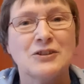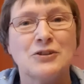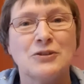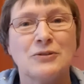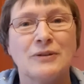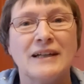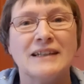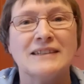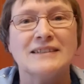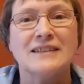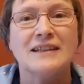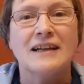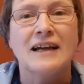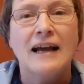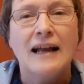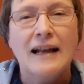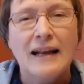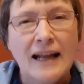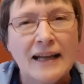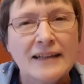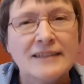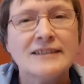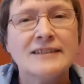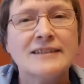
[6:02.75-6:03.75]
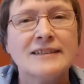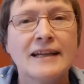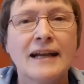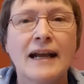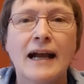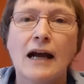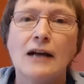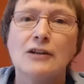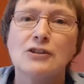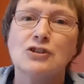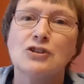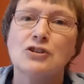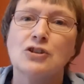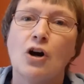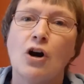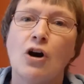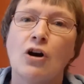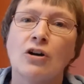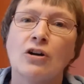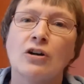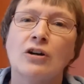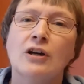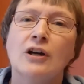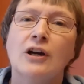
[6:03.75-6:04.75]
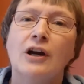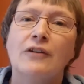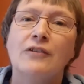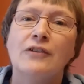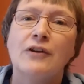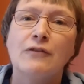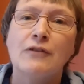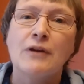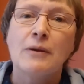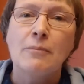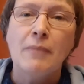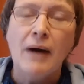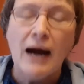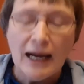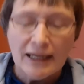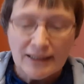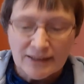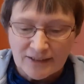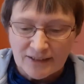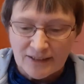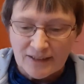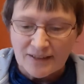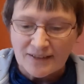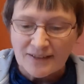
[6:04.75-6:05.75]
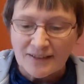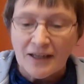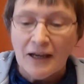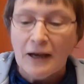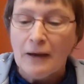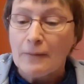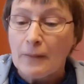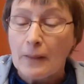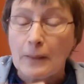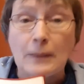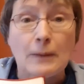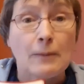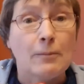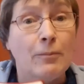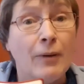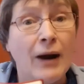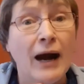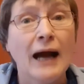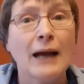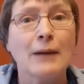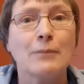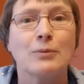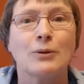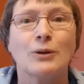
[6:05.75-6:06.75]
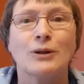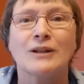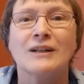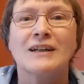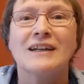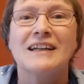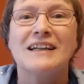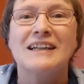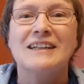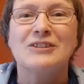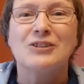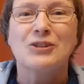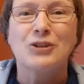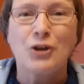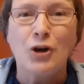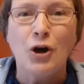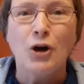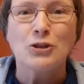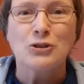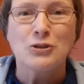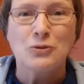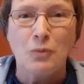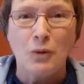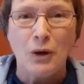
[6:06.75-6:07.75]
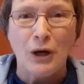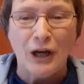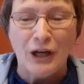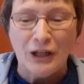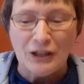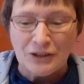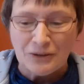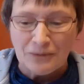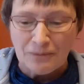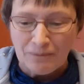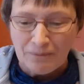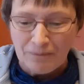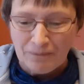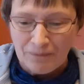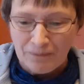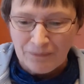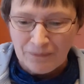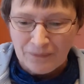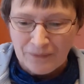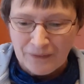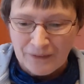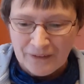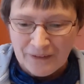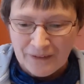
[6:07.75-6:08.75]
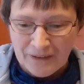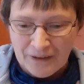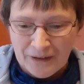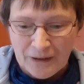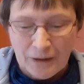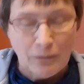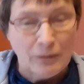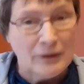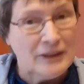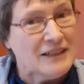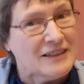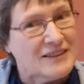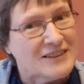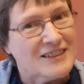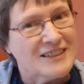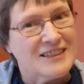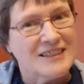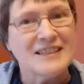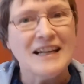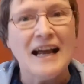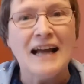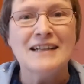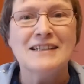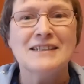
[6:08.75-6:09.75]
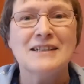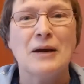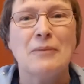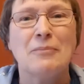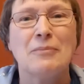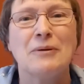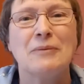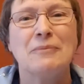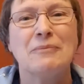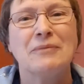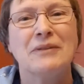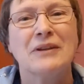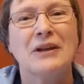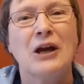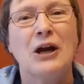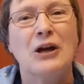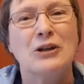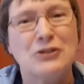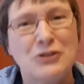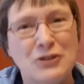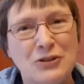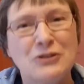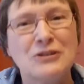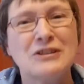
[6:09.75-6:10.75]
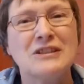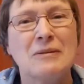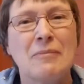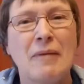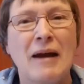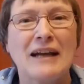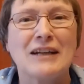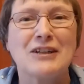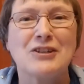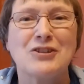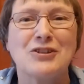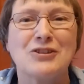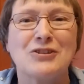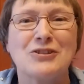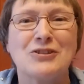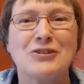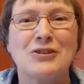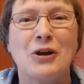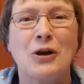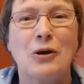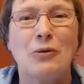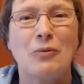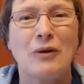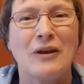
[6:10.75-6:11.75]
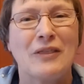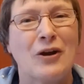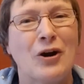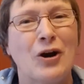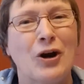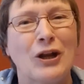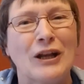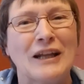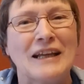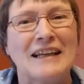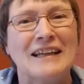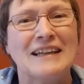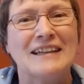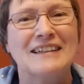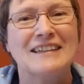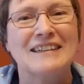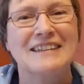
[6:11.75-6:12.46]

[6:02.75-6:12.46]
to it, let's sing our song that reminds us that the Bible is God's word. We need to stand up and do some actions with Holly.